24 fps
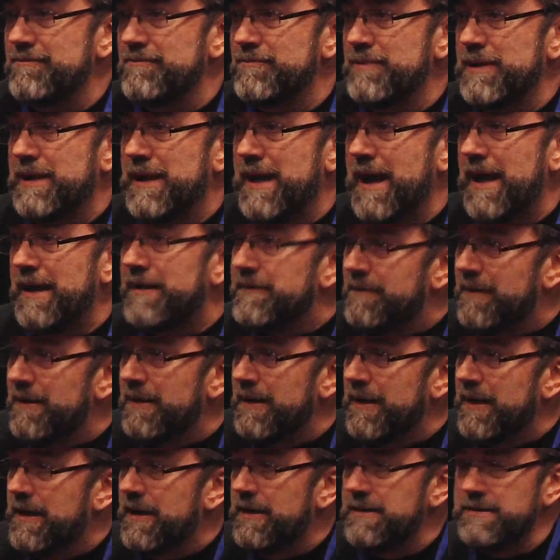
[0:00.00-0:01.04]
we kind of
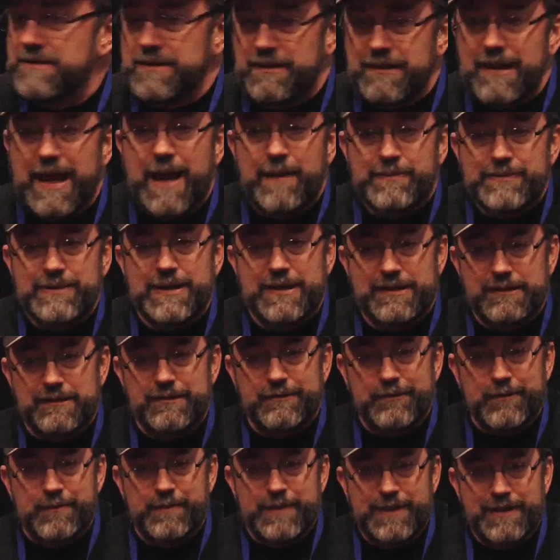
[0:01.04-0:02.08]
can collapse that a
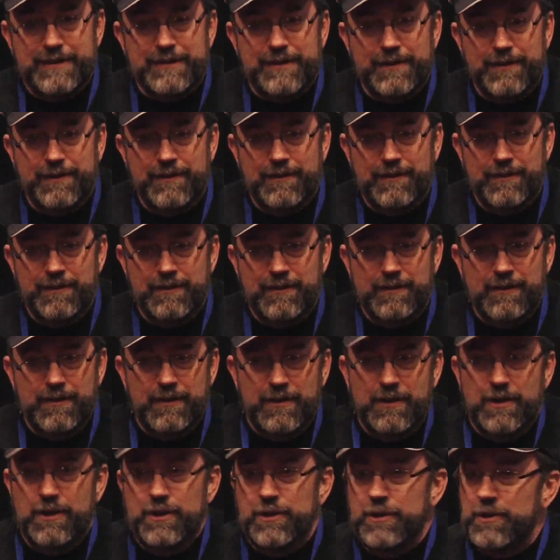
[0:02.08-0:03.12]
little bit.
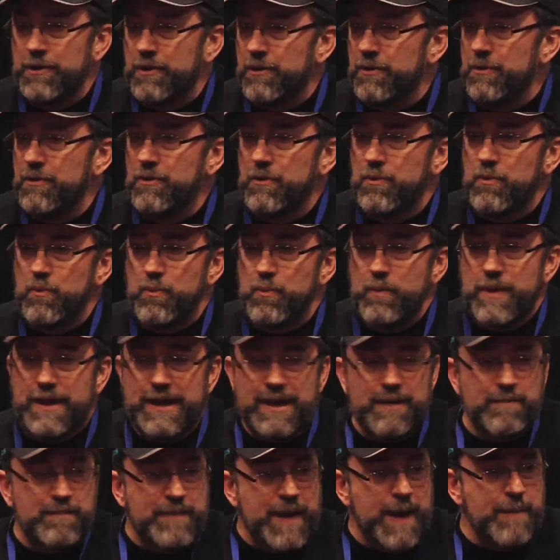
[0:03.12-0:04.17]
We
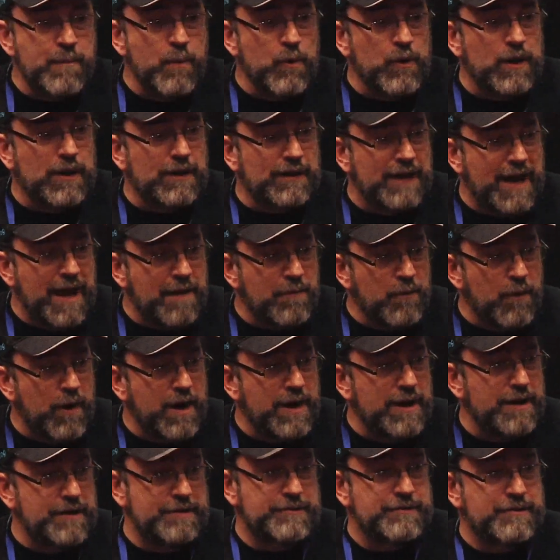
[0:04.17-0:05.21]
get people
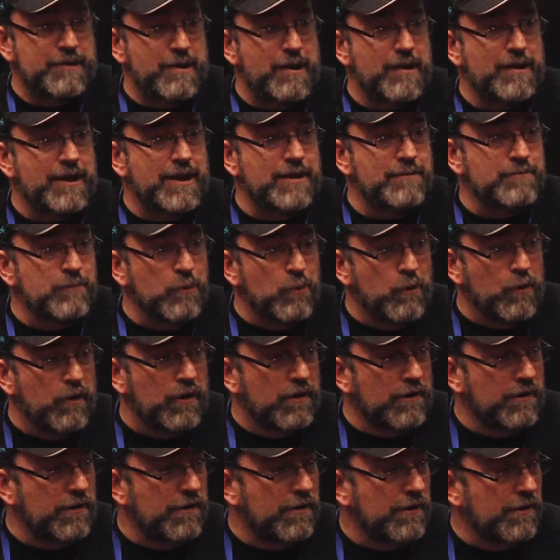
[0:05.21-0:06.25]
collaborating and talking
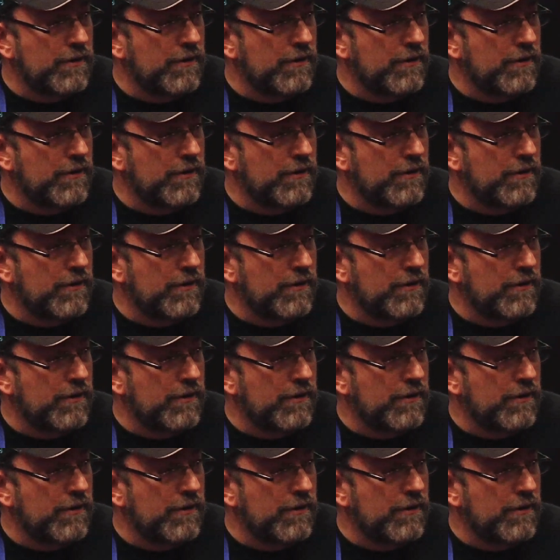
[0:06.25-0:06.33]
more